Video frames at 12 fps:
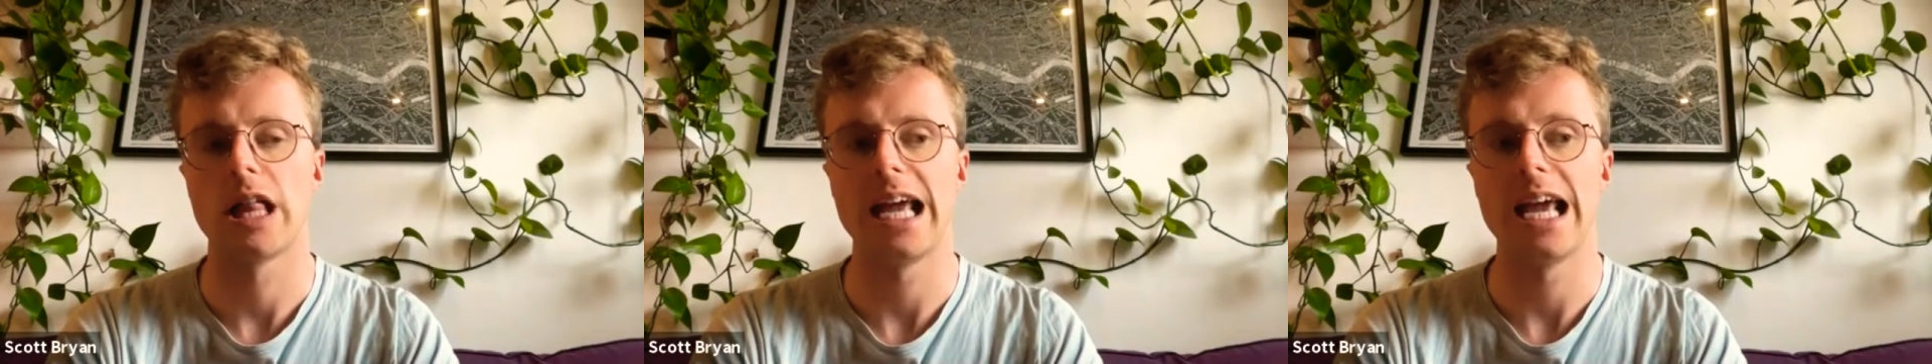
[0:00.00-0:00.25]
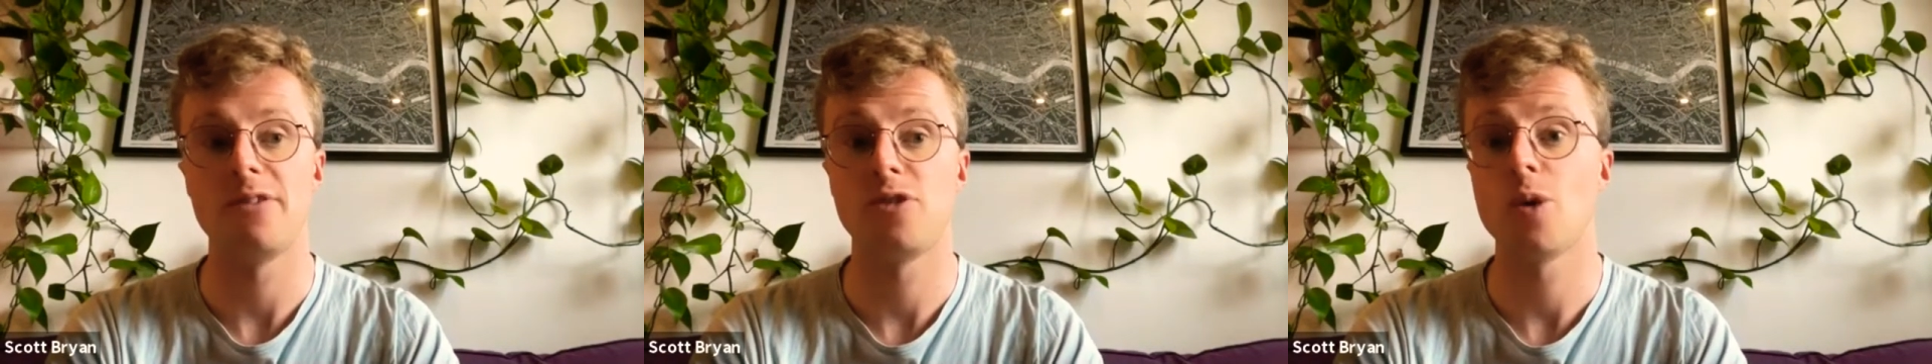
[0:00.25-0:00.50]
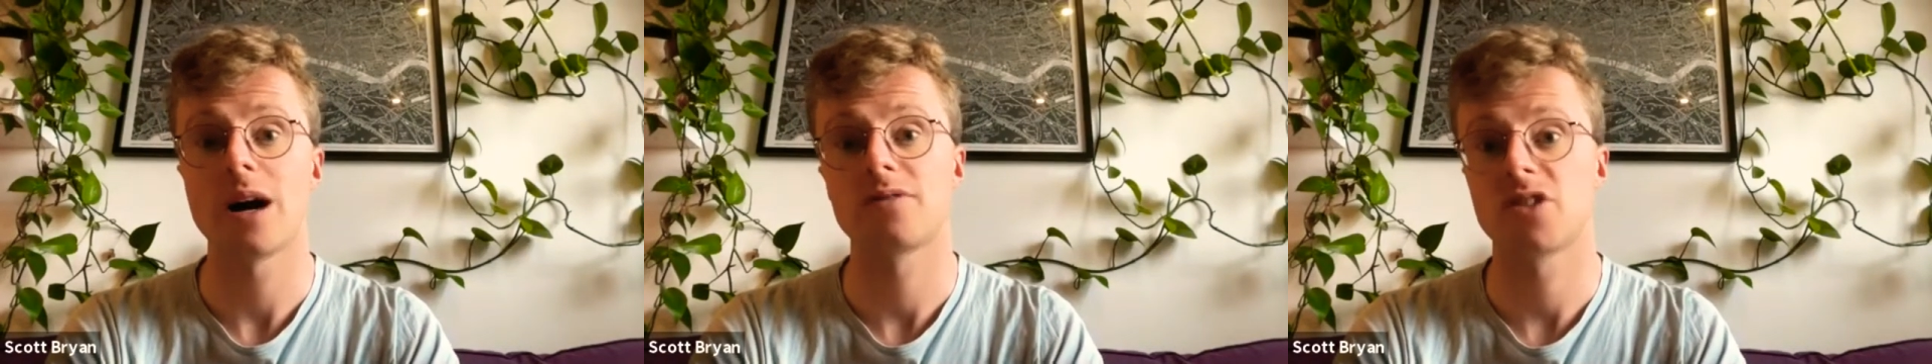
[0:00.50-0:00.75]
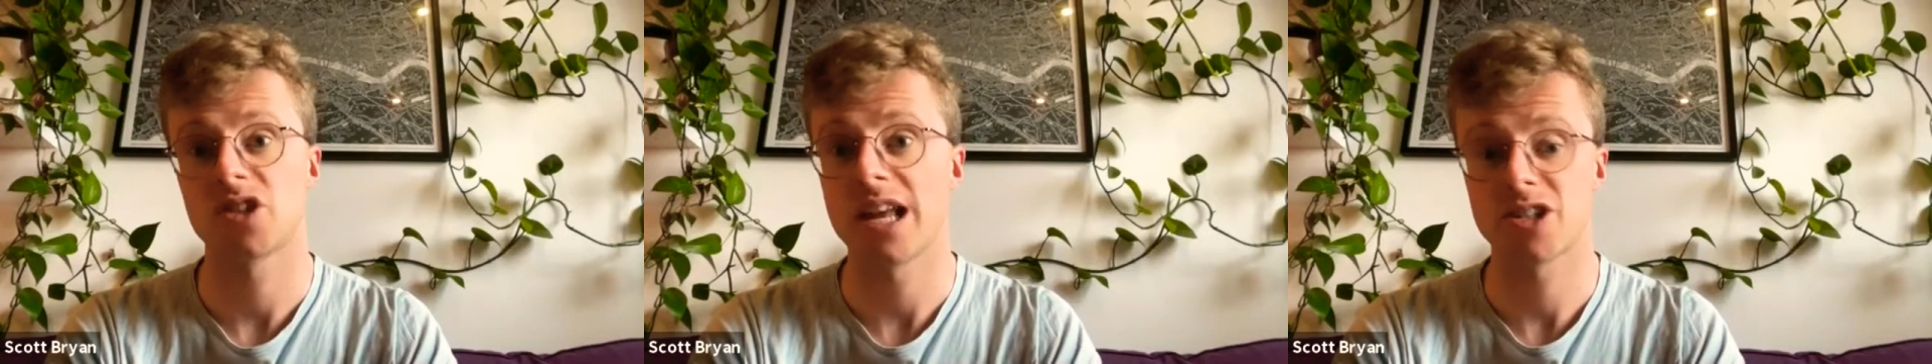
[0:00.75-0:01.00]
if you have
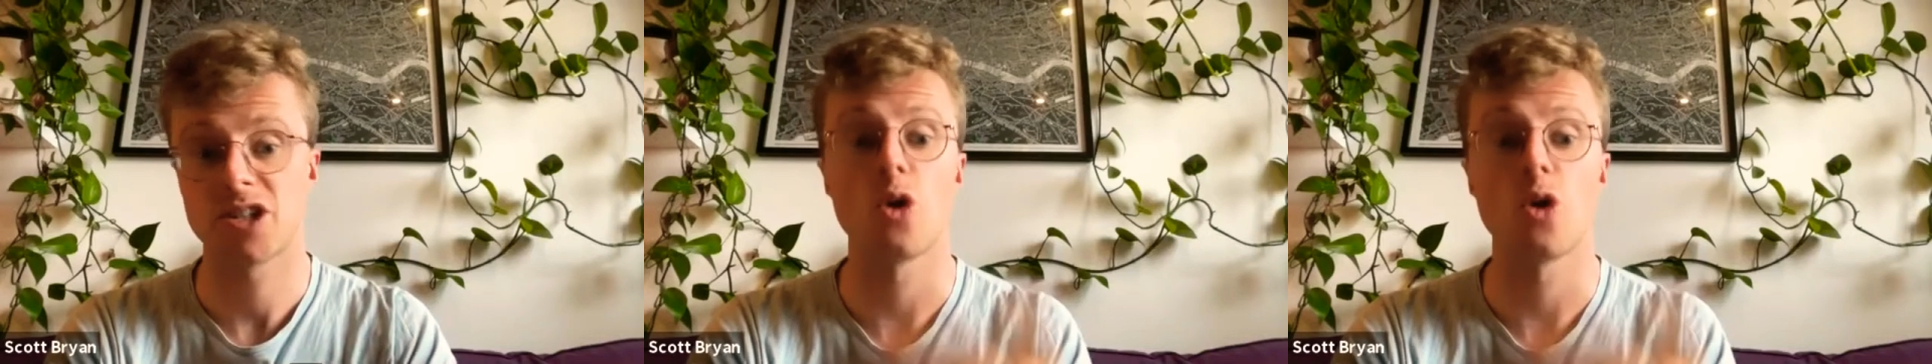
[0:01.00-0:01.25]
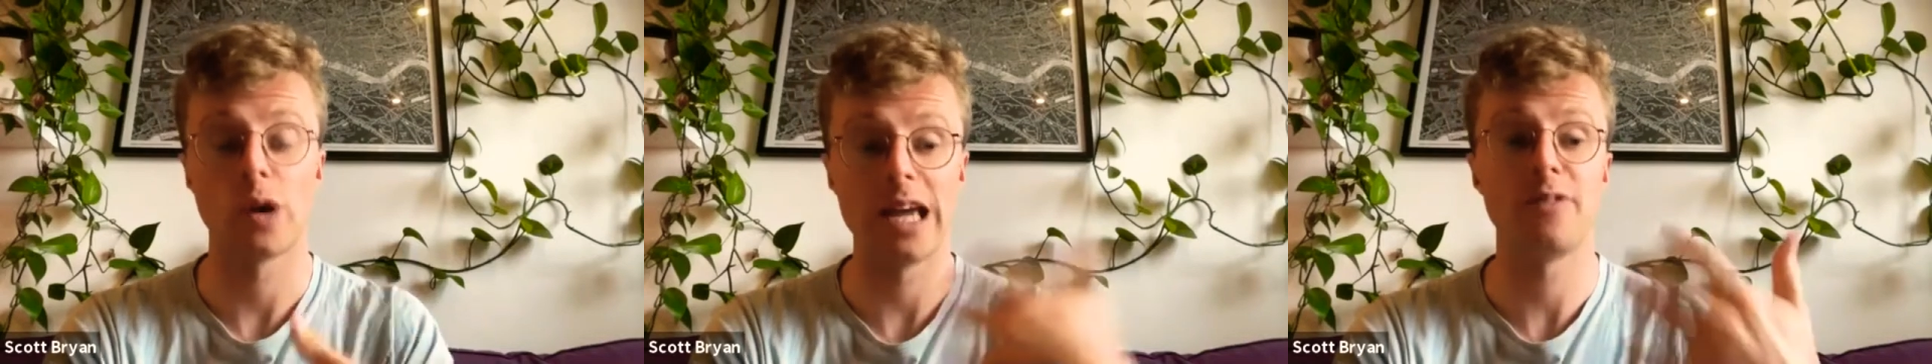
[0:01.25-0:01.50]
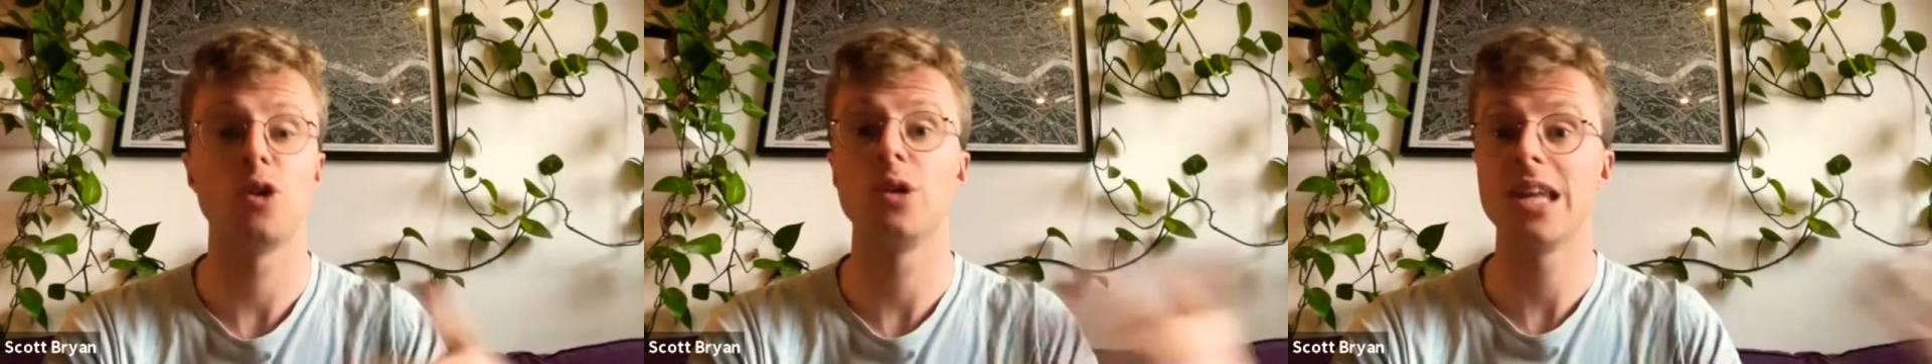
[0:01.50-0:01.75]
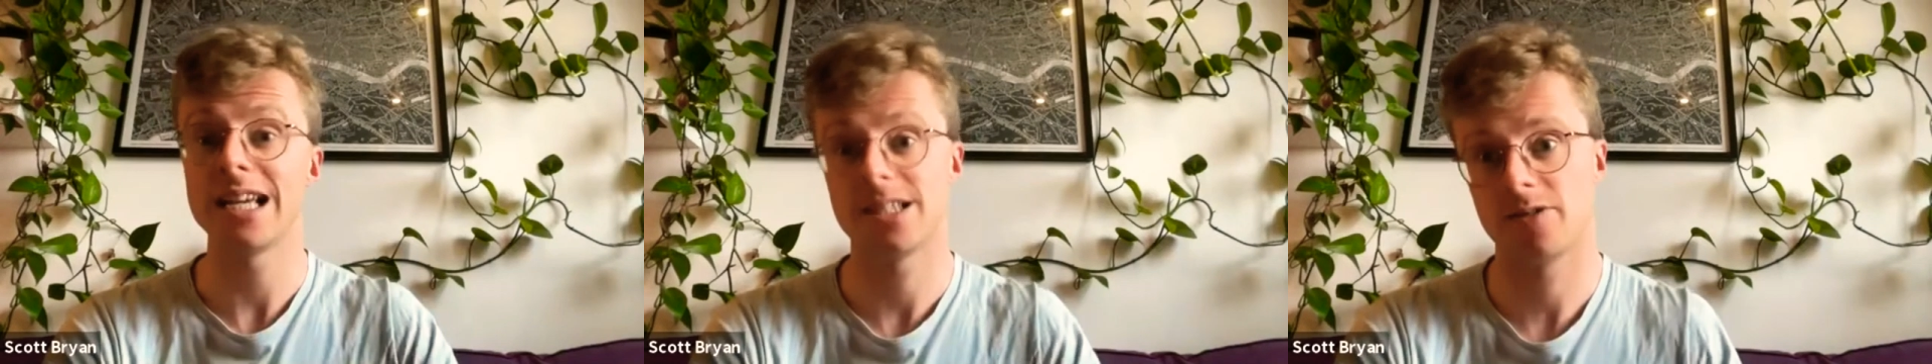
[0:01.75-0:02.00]
dyslexia, or if you
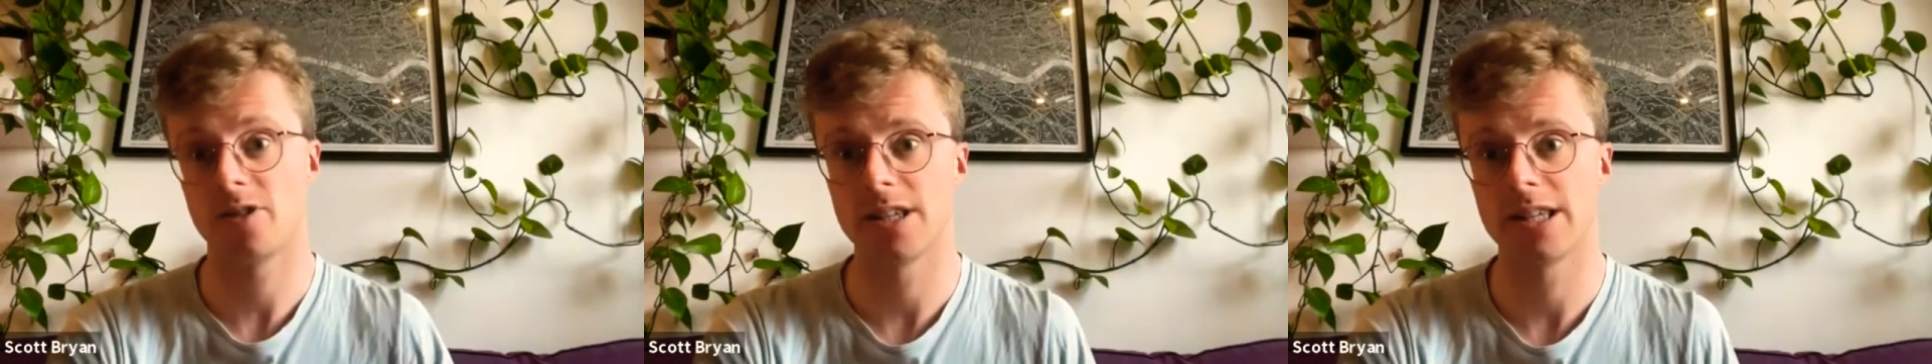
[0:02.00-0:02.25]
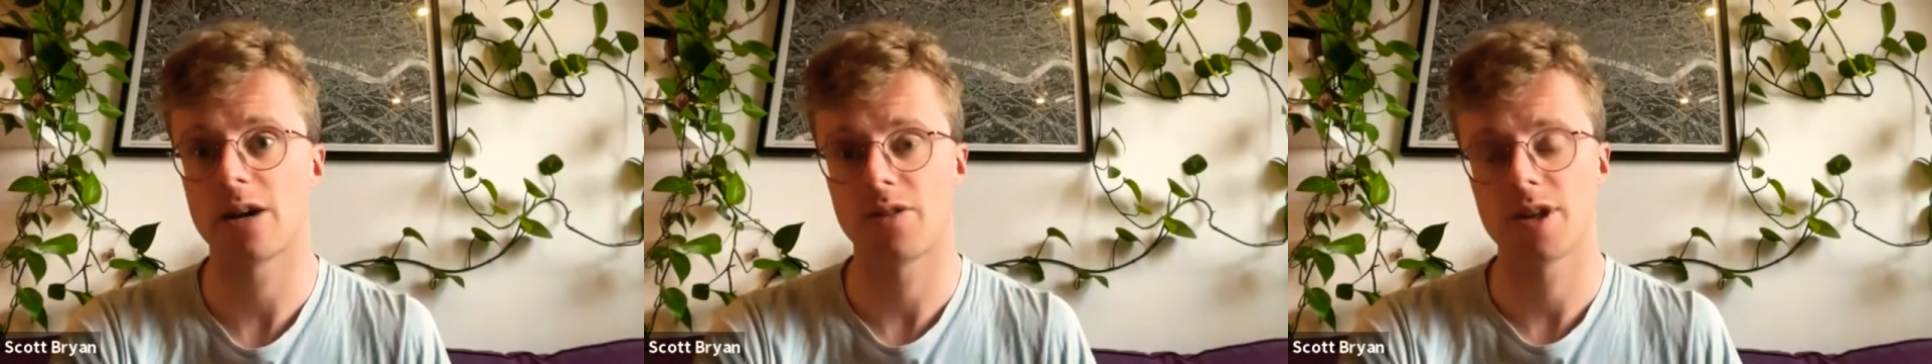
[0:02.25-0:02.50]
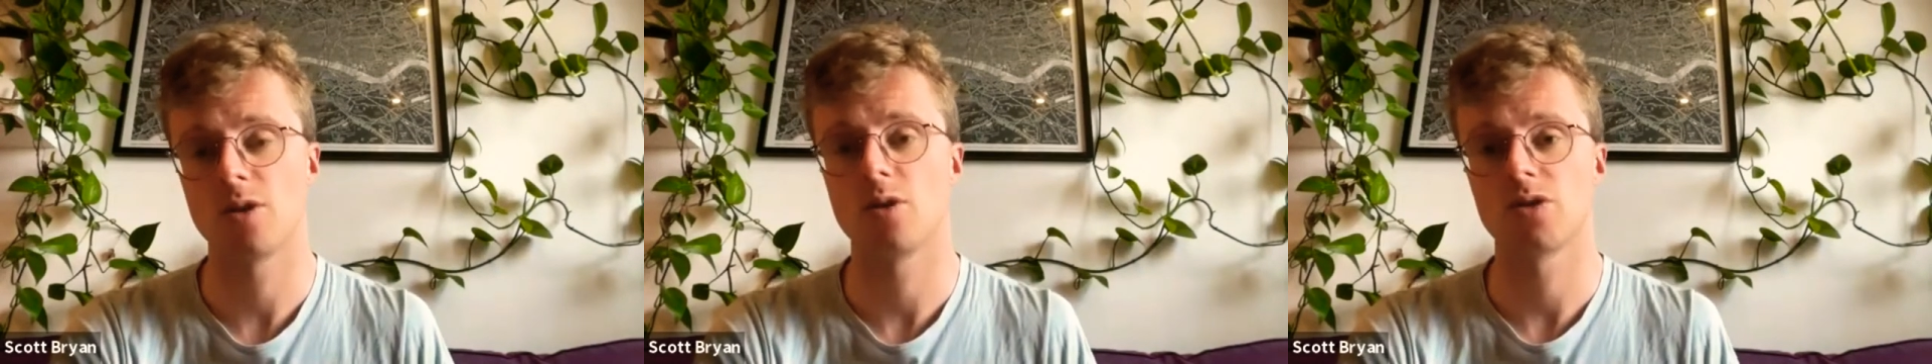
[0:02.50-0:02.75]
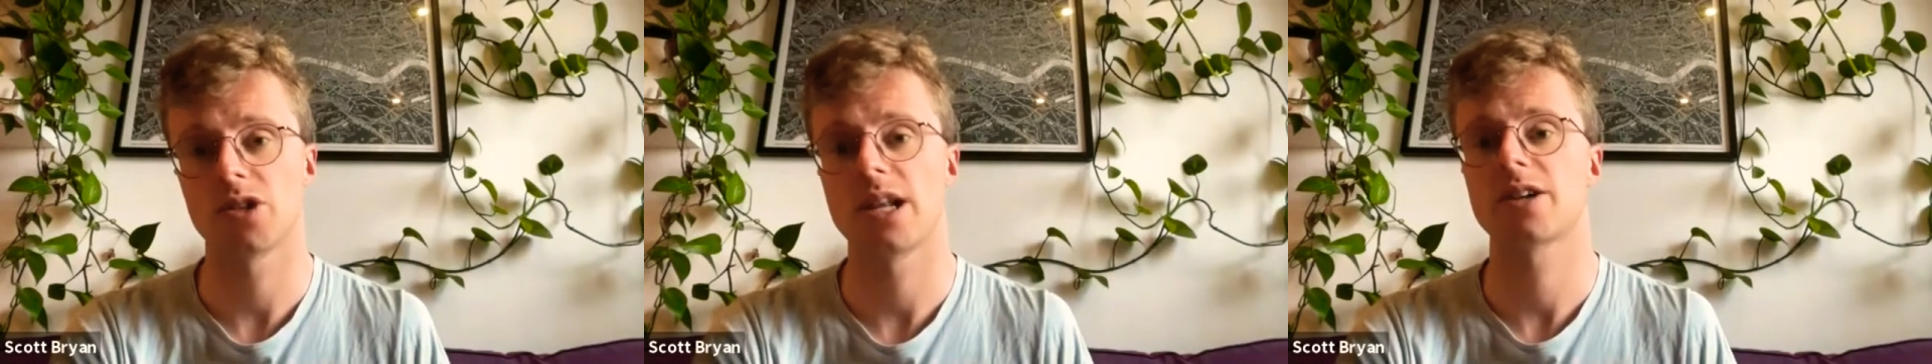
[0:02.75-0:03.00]
later find out that you're
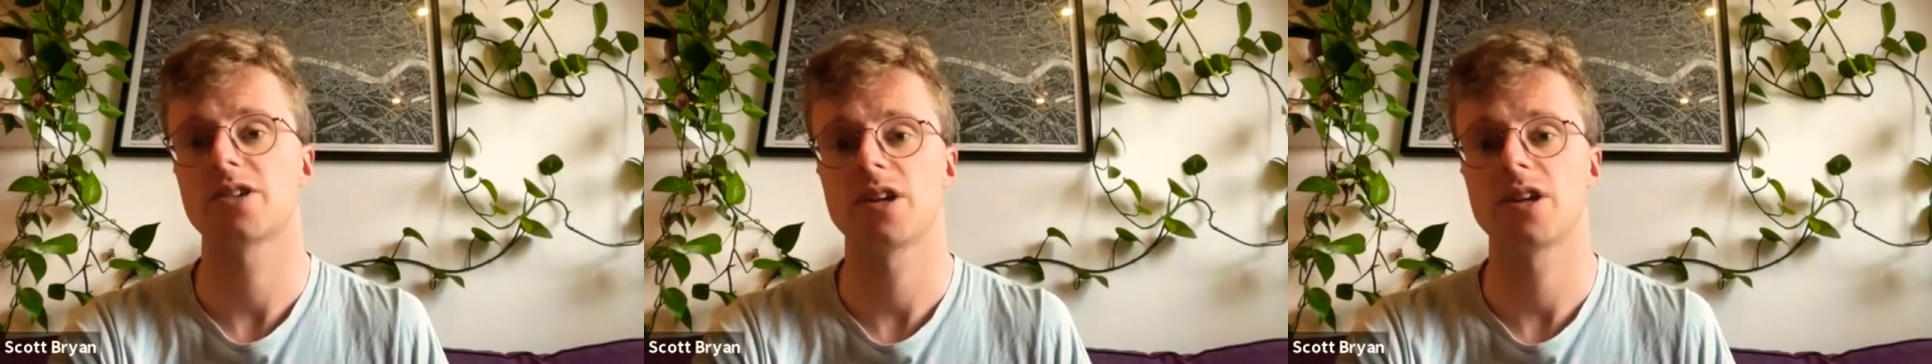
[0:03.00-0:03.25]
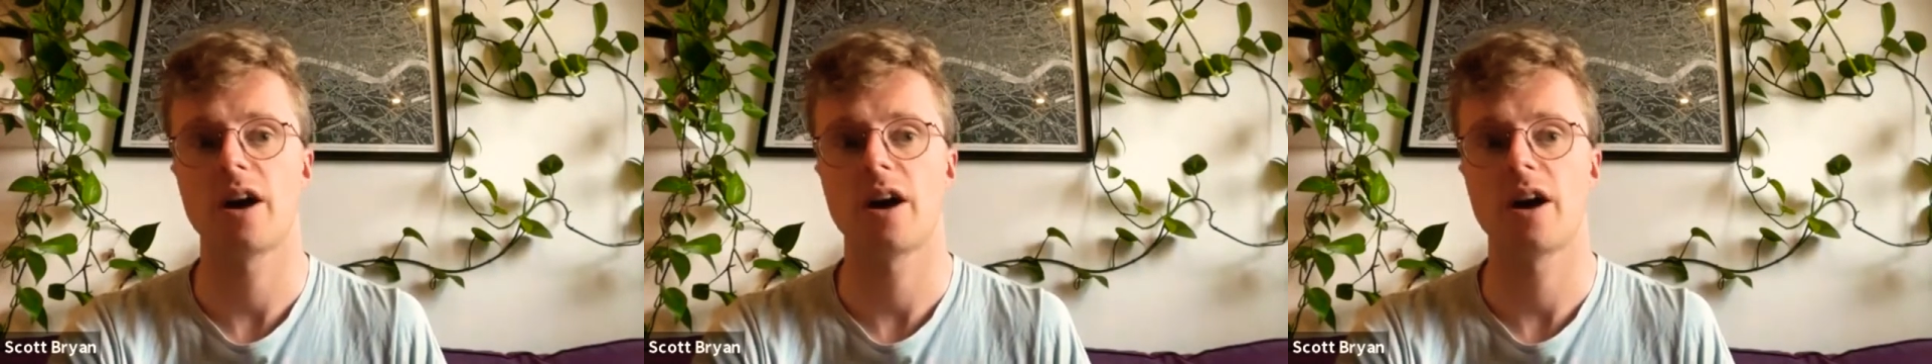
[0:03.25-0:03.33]
dyslexia.